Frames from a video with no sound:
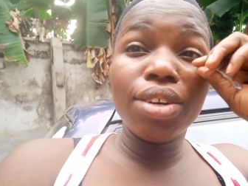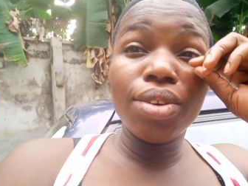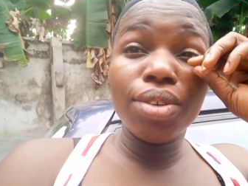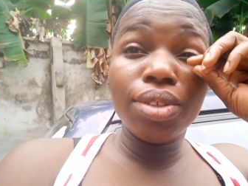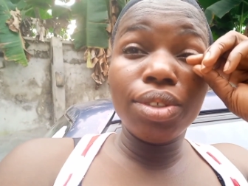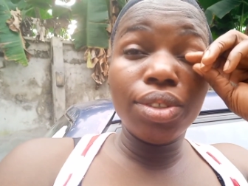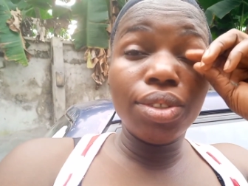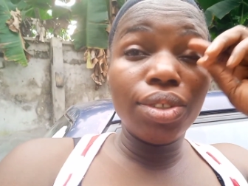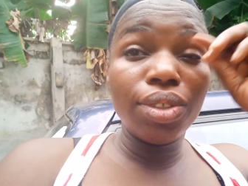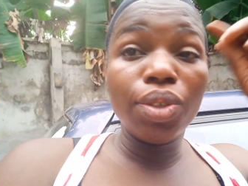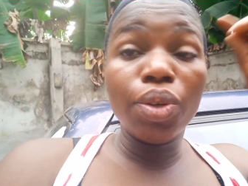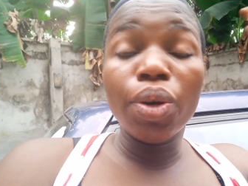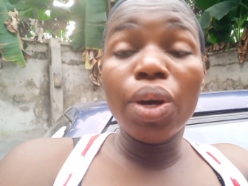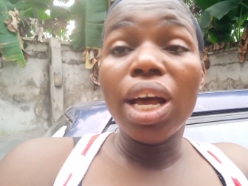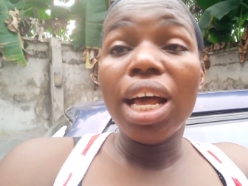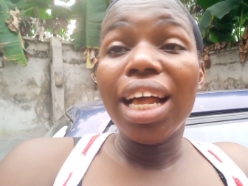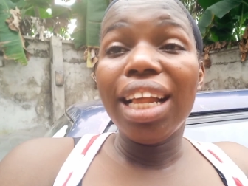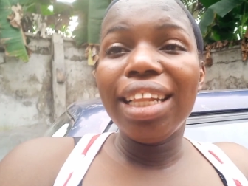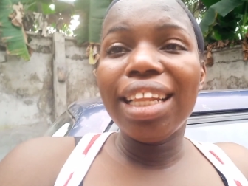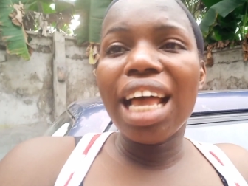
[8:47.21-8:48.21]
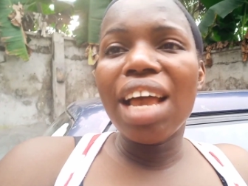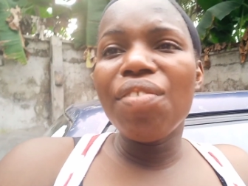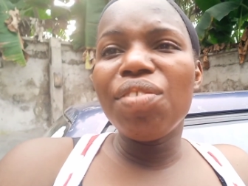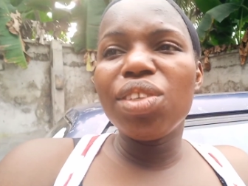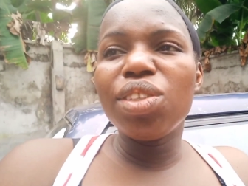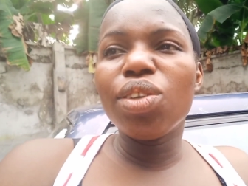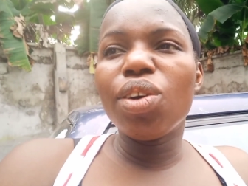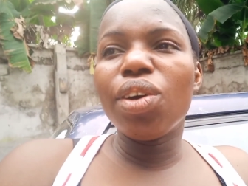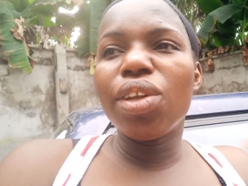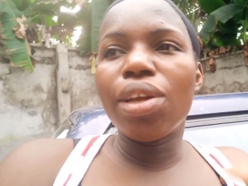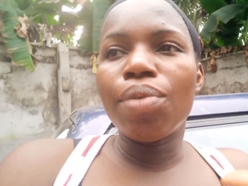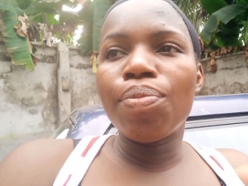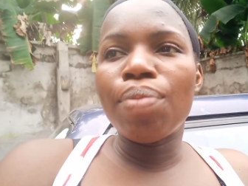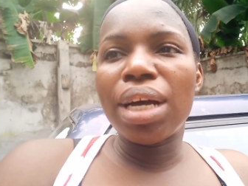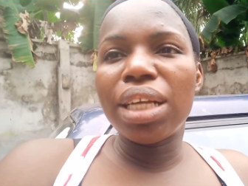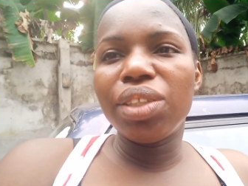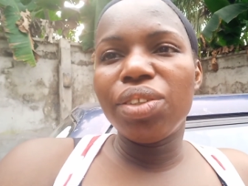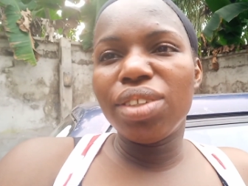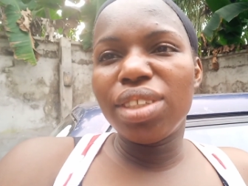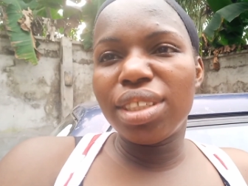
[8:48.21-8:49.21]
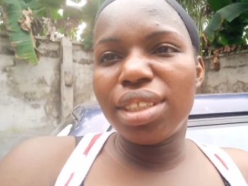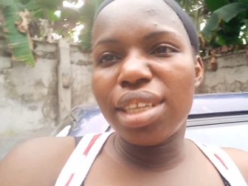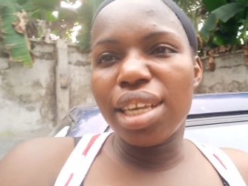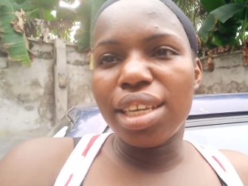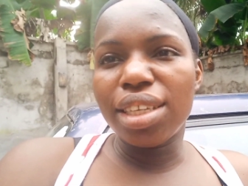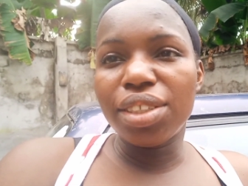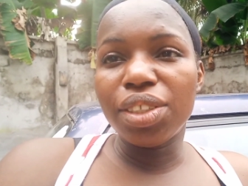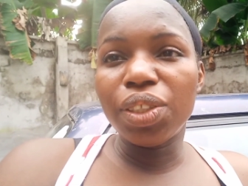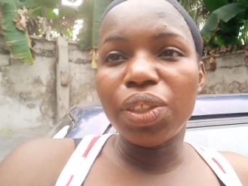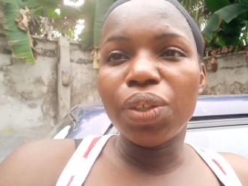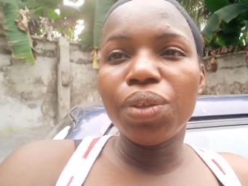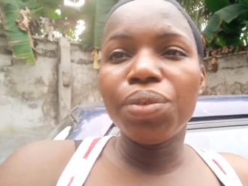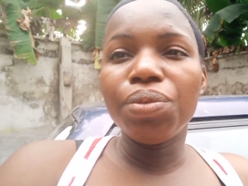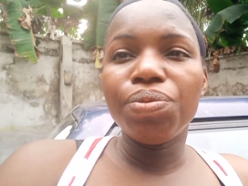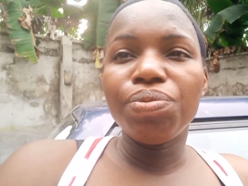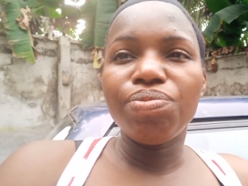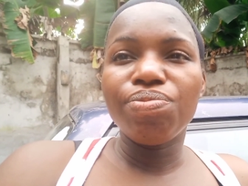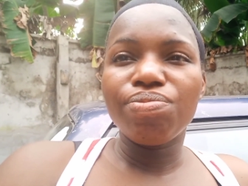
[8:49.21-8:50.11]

Oh no, no, life is not all about those things, you know.